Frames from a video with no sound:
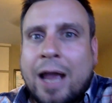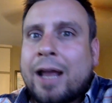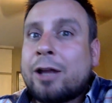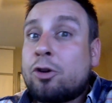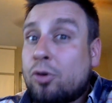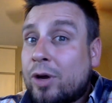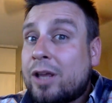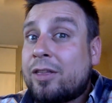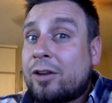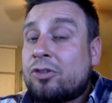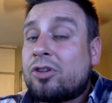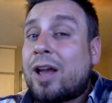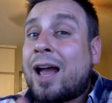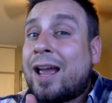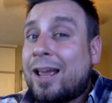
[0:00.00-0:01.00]

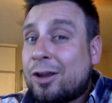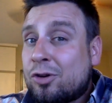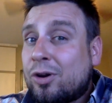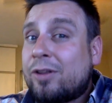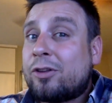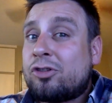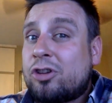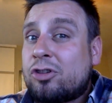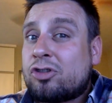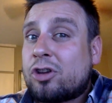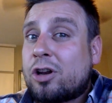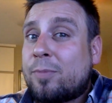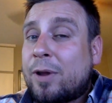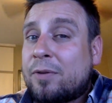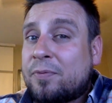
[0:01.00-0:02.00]
I agree that she should
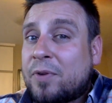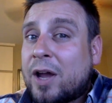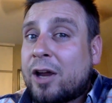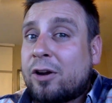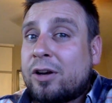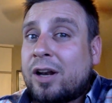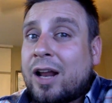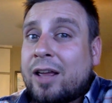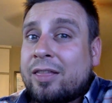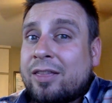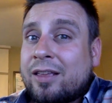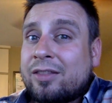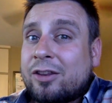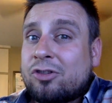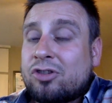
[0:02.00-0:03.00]
have been fired, and I
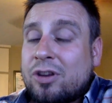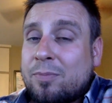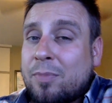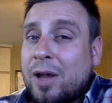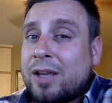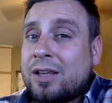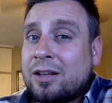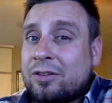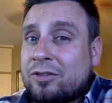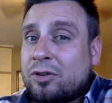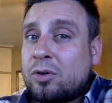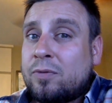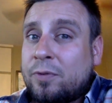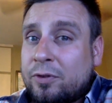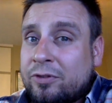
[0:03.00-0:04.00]
think that she might get
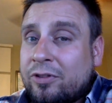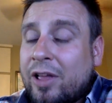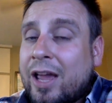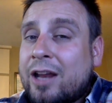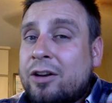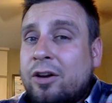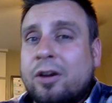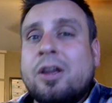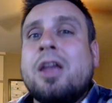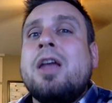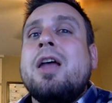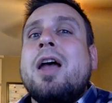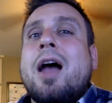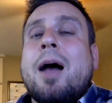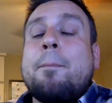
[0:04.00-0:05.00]
sued for slander.
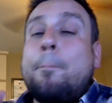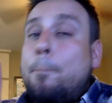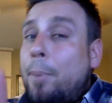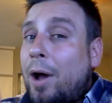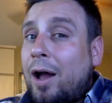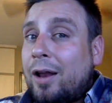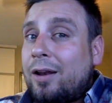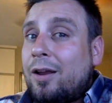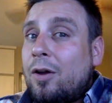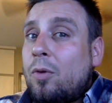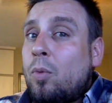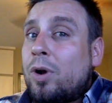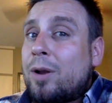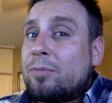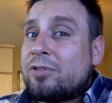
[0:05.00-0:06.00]
But
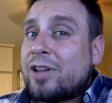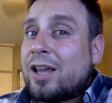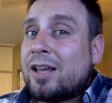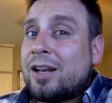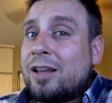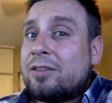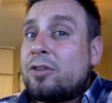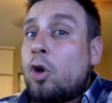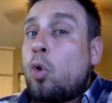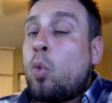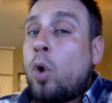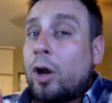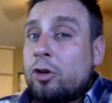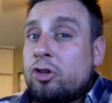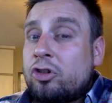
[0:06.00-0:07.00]
what I'm saying is,
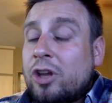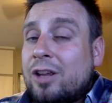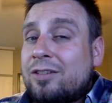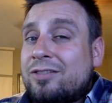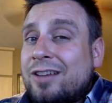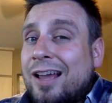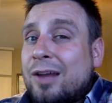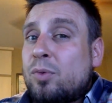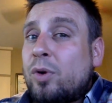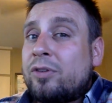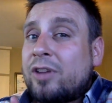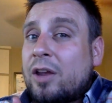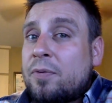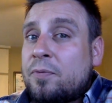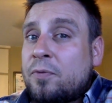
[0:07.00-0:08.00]
what she said
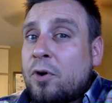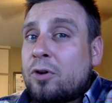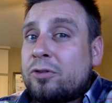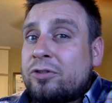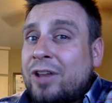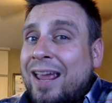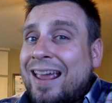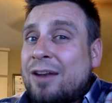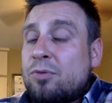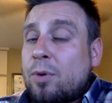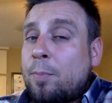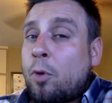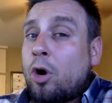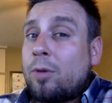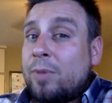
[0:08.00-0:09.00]
was a first-hand
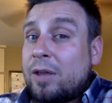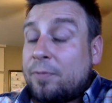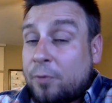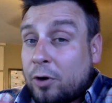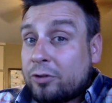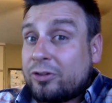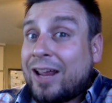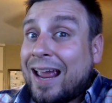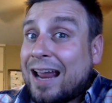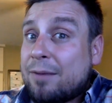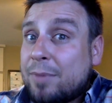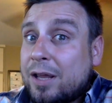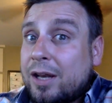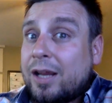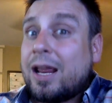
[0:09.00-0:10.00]
report.
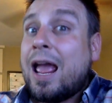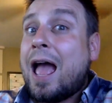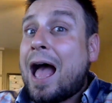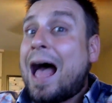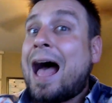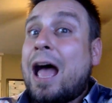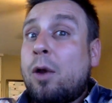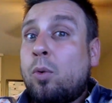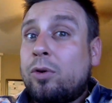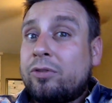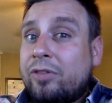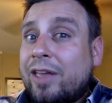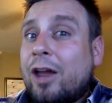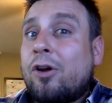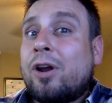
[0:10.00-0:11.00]
First-hand meaning I
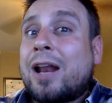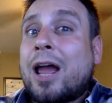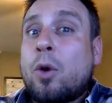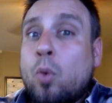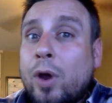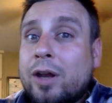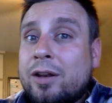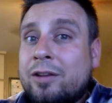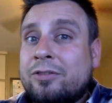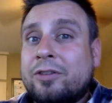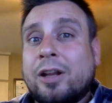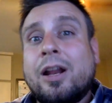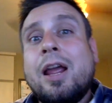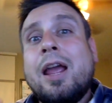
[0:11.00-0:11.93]
was there and I witnessed it.